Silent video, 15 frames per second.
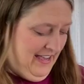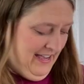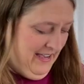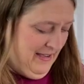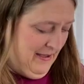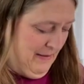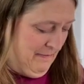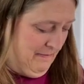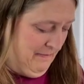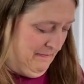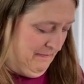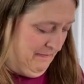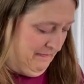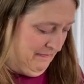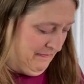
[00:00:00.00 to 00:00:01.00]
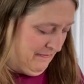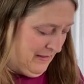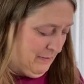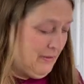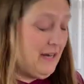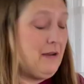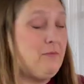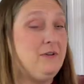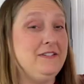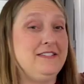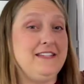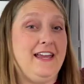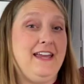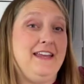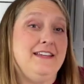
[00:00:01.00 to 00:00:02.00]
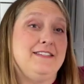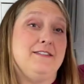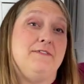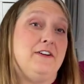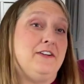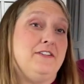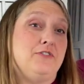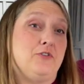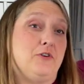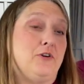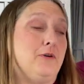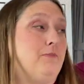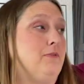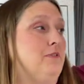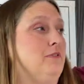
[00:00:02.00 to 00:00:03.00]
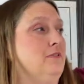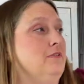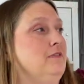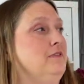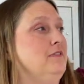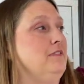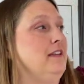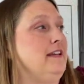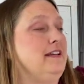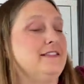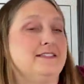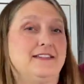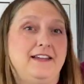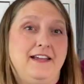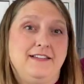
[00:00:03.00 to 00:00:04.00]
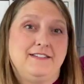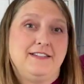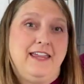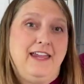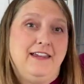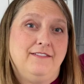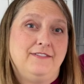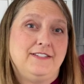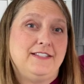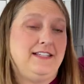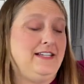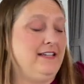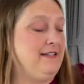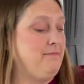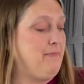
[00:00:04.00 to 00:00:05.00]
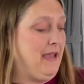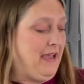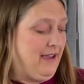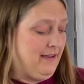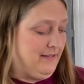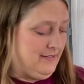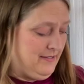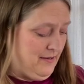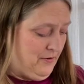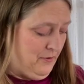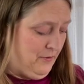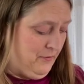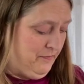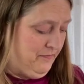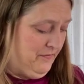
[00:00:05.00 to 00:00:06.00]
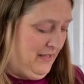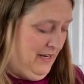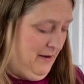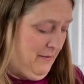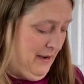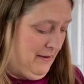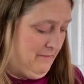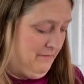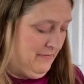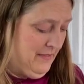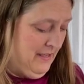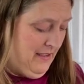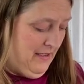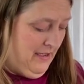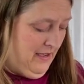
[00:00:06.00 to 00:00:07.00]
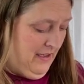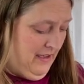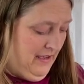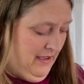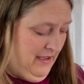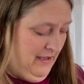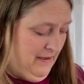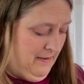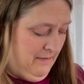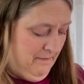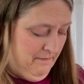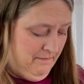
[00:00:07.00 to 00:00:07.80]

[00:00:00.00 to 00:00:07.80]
But I will say it's a very durable, like it's a nice canvasy bag. So anyway, that's